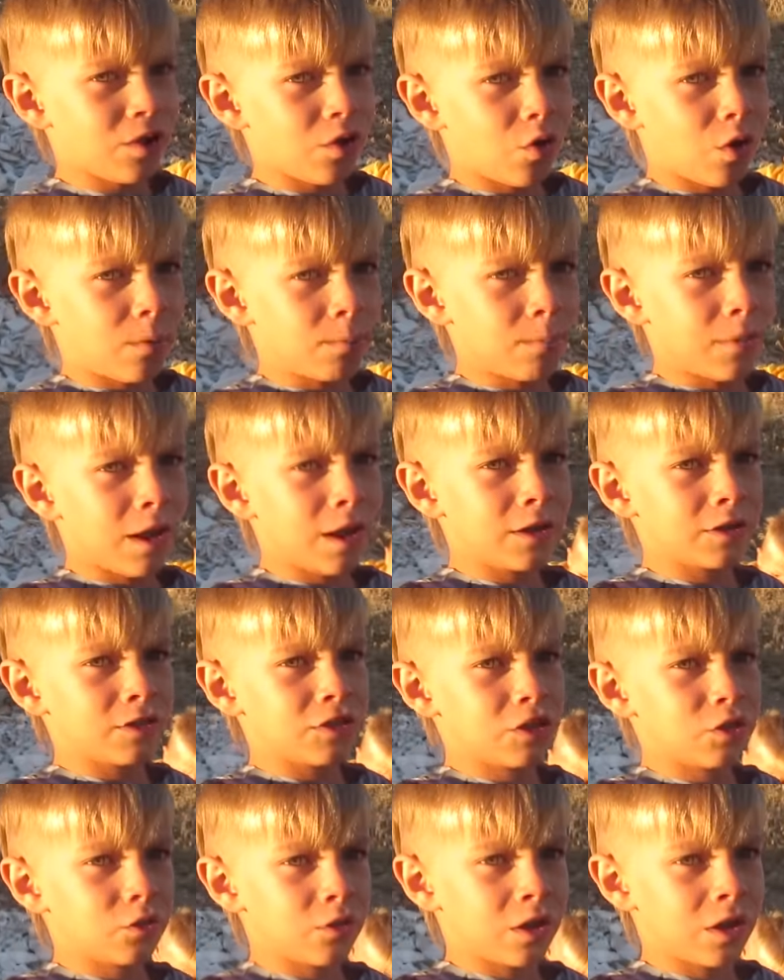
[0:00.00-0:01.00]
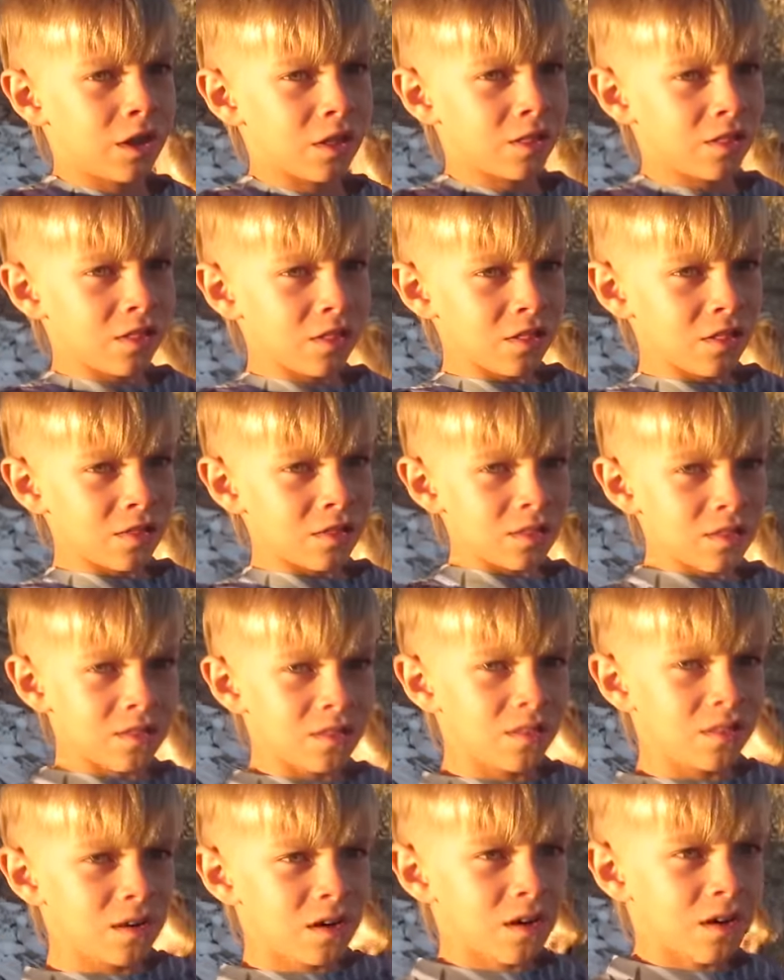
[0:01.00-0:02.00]
No, I'm not joking. Yeah, look how
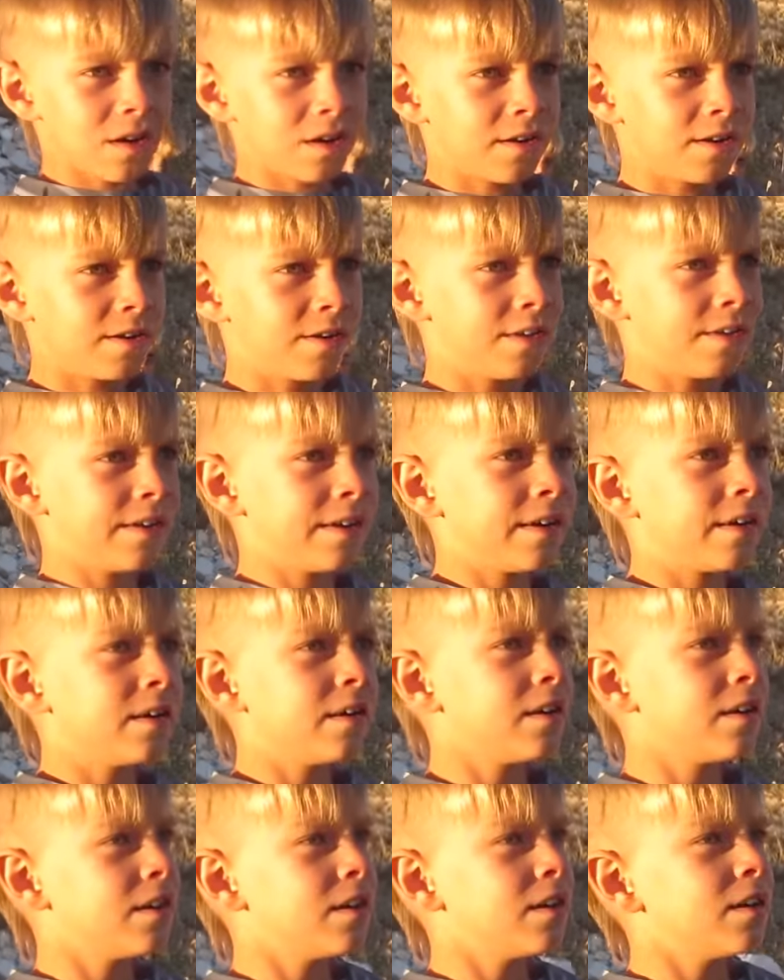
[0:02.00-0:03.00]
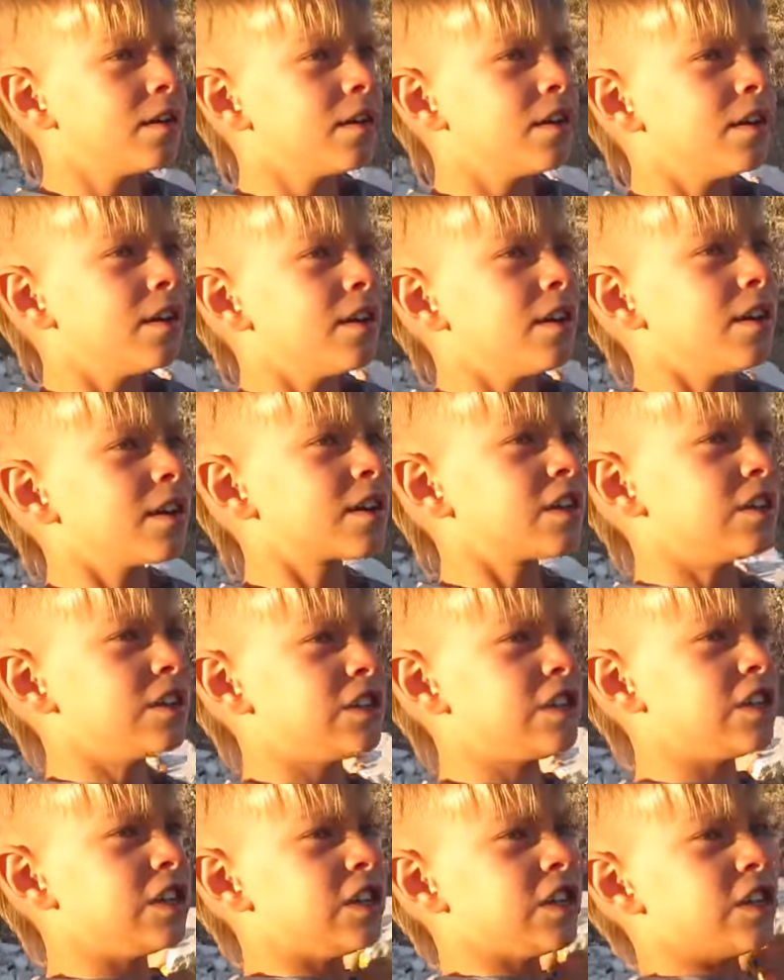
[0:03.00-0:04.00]
far you can see. How
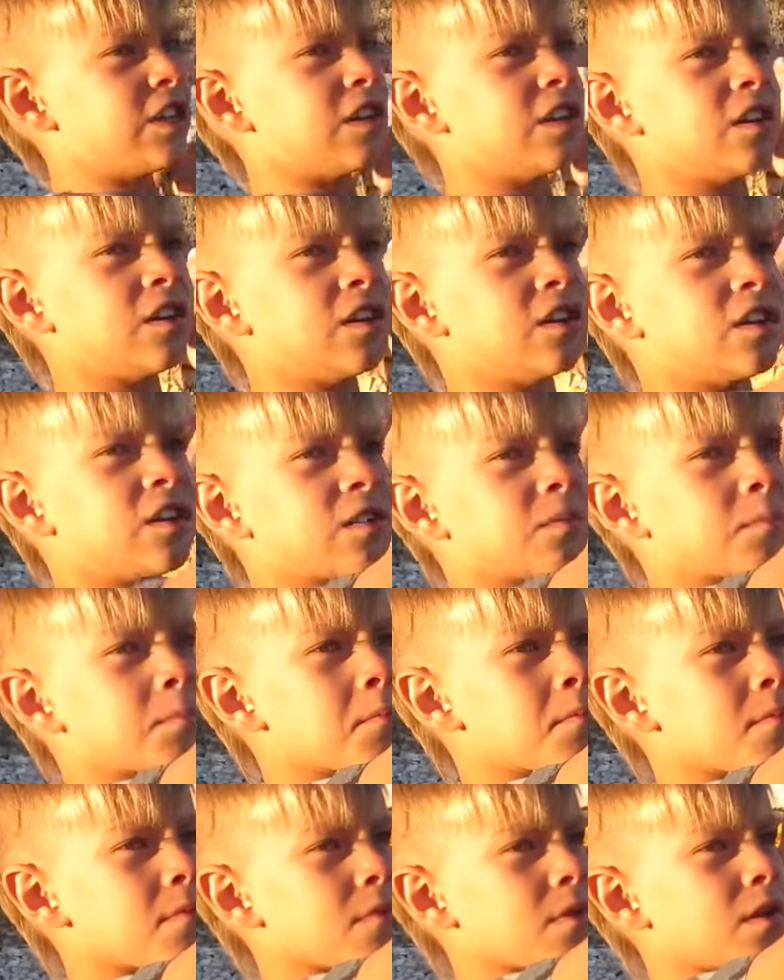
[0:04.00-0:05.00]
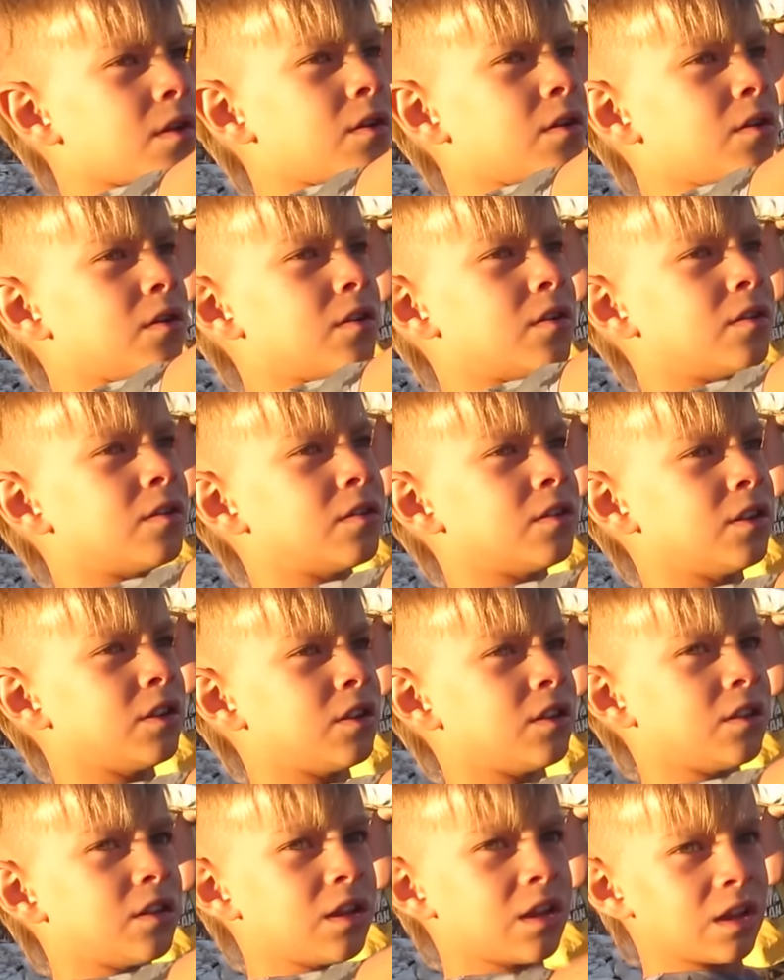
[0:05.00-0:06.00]
beautiful is that? Even
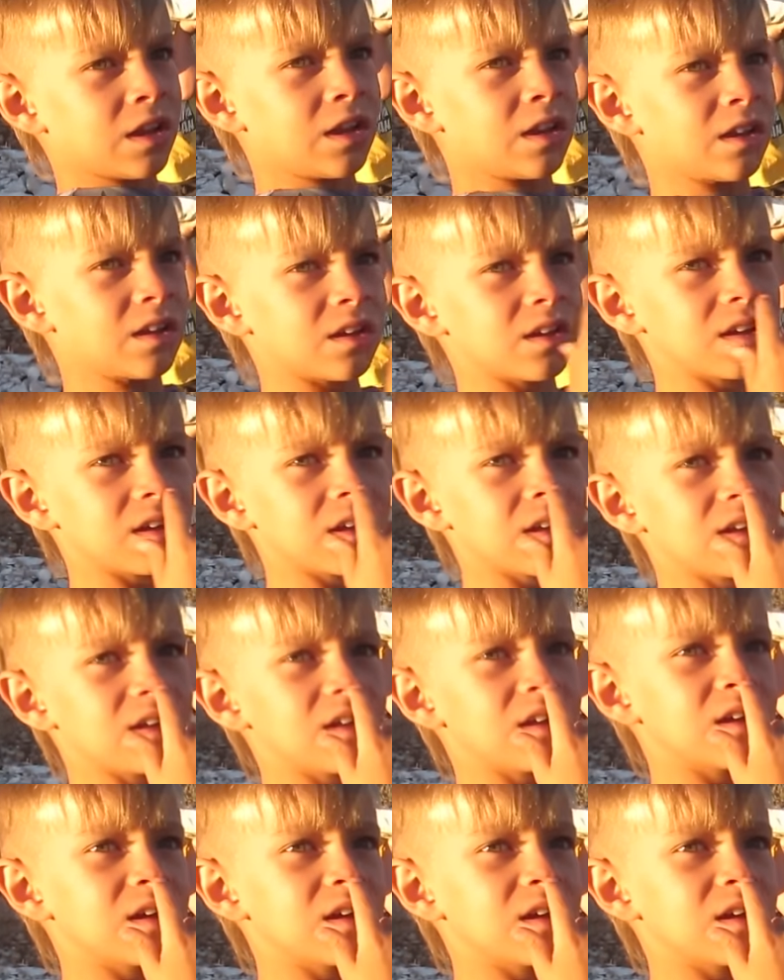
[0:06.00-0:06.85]
over the mountains. Yeah.